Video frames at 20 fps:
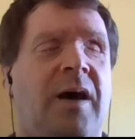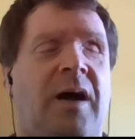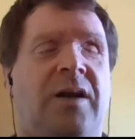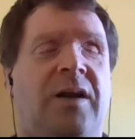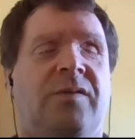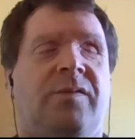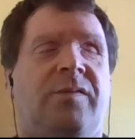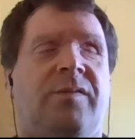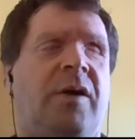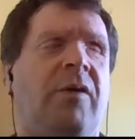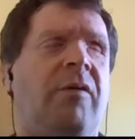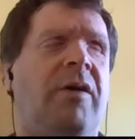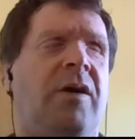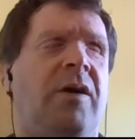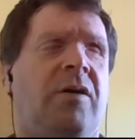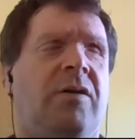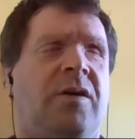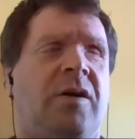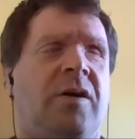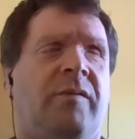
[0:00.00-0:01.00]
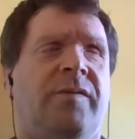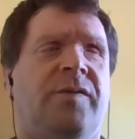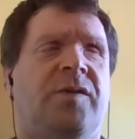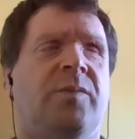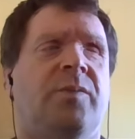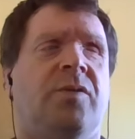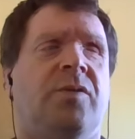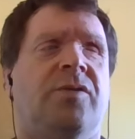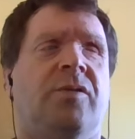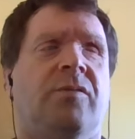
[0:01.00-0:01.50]
And it's very
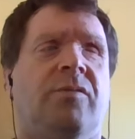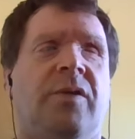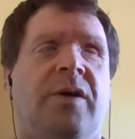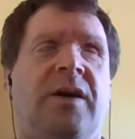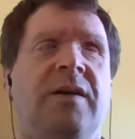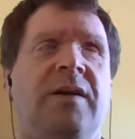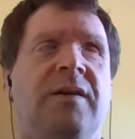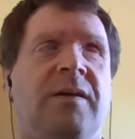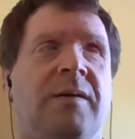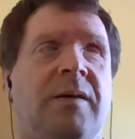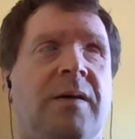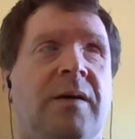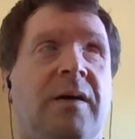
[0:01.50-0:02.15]
uncomfortable to read